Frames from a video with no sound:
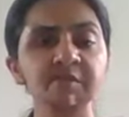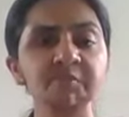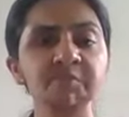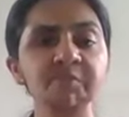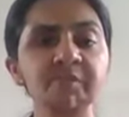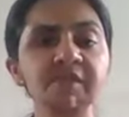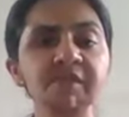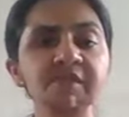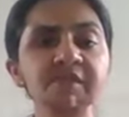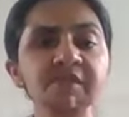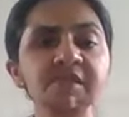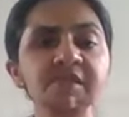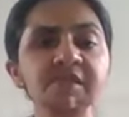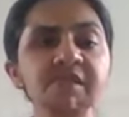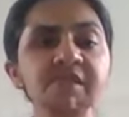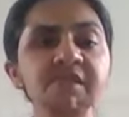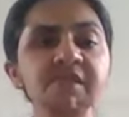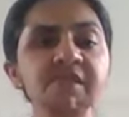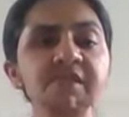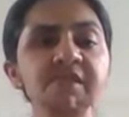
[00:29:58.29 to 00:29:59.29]

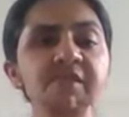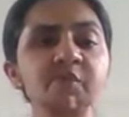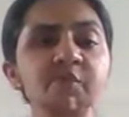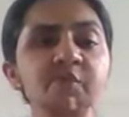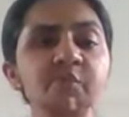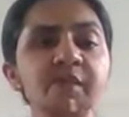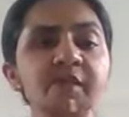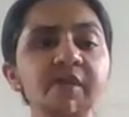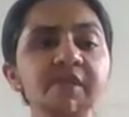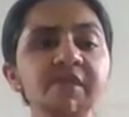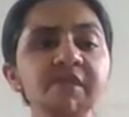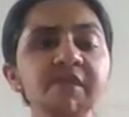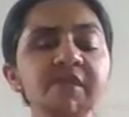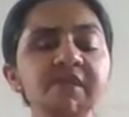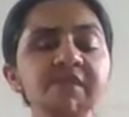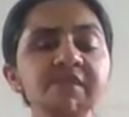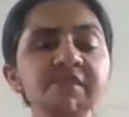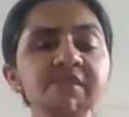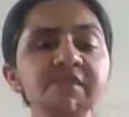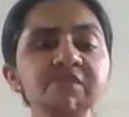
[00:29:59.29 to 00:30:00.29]
Maintain the
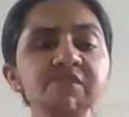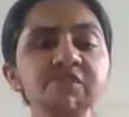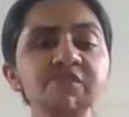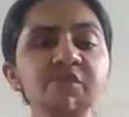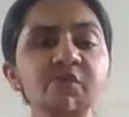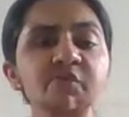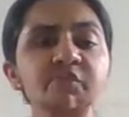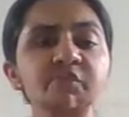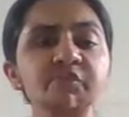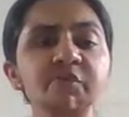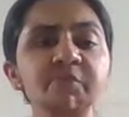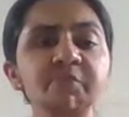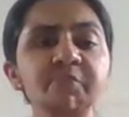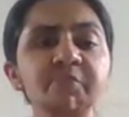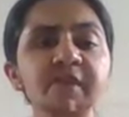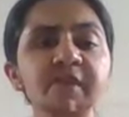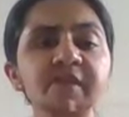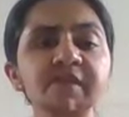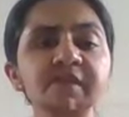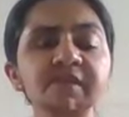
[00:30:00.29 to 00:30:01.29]
awareness of the
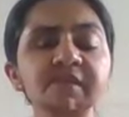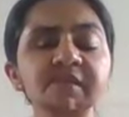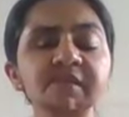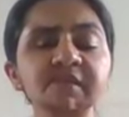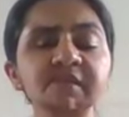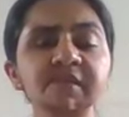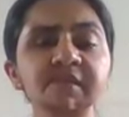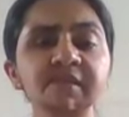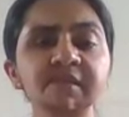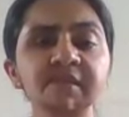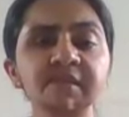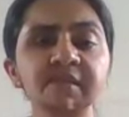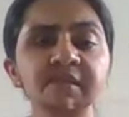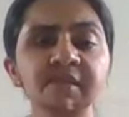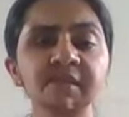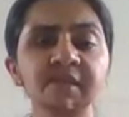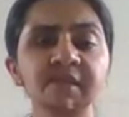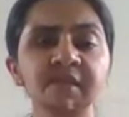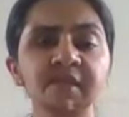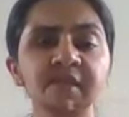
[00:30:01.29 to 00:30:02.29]
breath
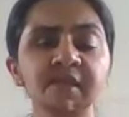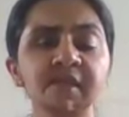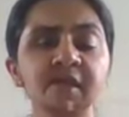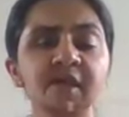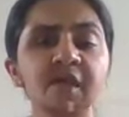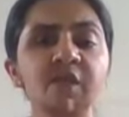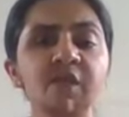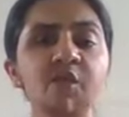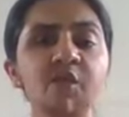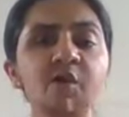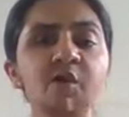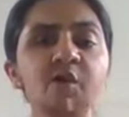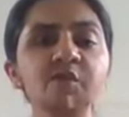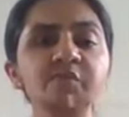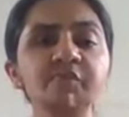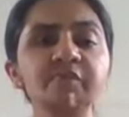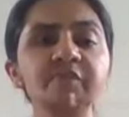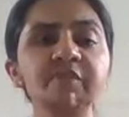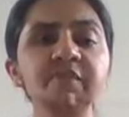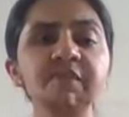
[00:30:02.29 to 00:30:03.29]

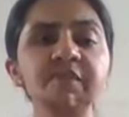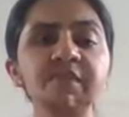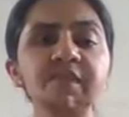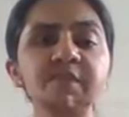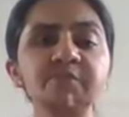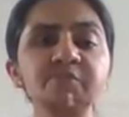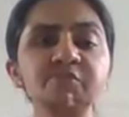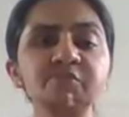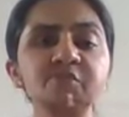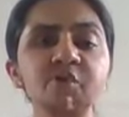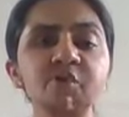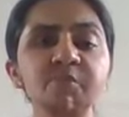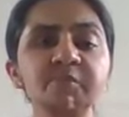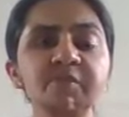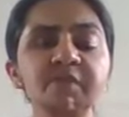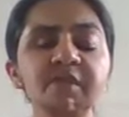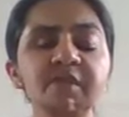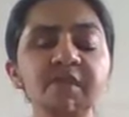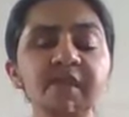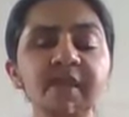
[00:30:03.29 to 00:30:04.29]
along with the
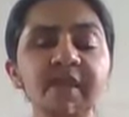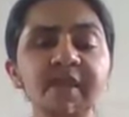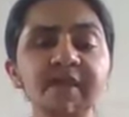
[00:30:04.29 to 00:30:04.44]
abdominal